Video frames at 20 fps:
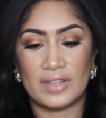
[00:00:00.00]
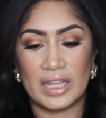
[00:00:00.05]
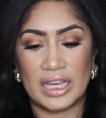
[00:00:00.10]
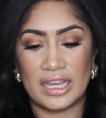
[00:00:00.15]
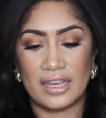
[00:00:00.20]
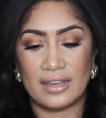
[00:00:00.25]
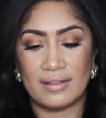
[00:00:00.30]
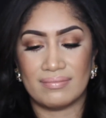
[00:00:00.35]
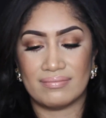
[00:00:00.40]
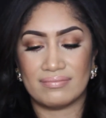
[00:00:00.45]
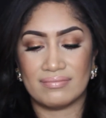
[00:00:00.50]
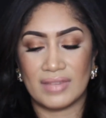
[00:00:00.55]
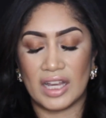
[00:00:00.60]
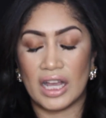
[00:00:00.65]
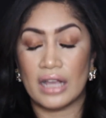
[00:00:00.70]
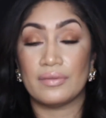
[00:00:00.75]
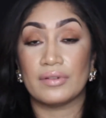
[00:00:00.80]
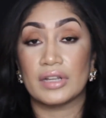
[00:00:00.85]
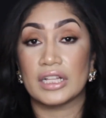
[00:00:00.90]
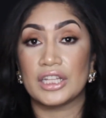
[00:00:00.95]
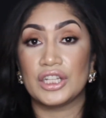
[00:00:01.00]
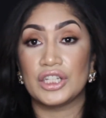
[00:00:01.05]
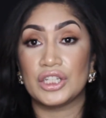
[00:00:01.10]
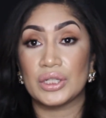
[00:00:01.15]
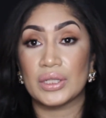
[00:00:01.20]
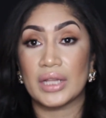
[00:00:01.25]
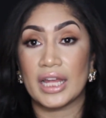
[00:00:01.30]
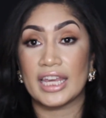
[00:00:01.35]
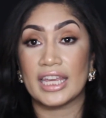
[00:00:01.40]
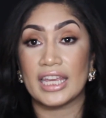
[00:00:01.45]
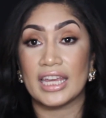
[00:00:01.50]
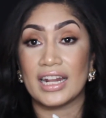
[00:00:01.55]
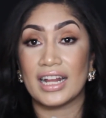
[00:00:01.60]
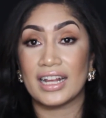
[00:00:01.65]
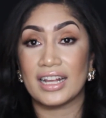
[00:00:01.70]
Like, I really do like it.